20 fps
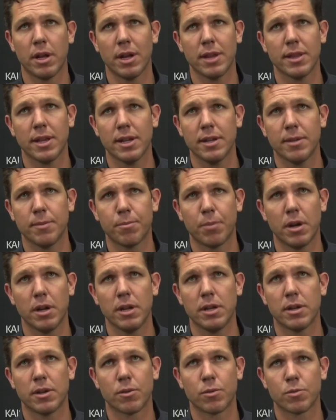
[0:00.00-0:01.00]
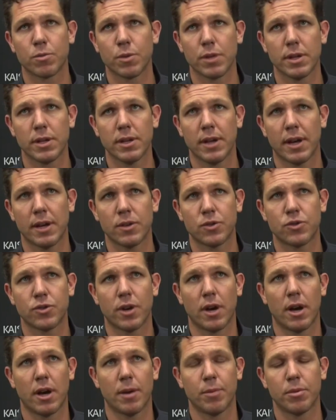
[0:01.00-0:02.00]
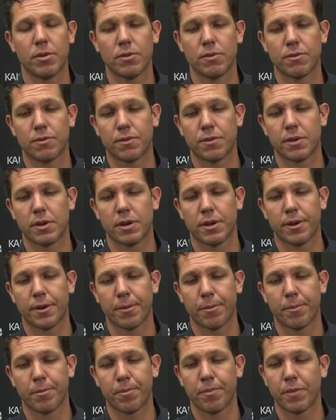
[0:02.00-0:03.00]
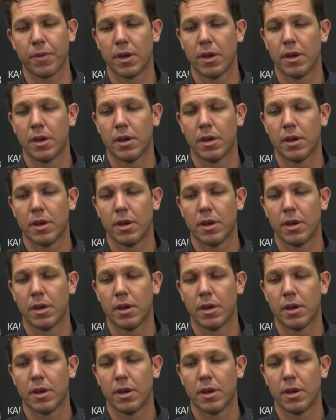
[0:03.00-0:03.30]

and I thought Buddy did a really nice job of um,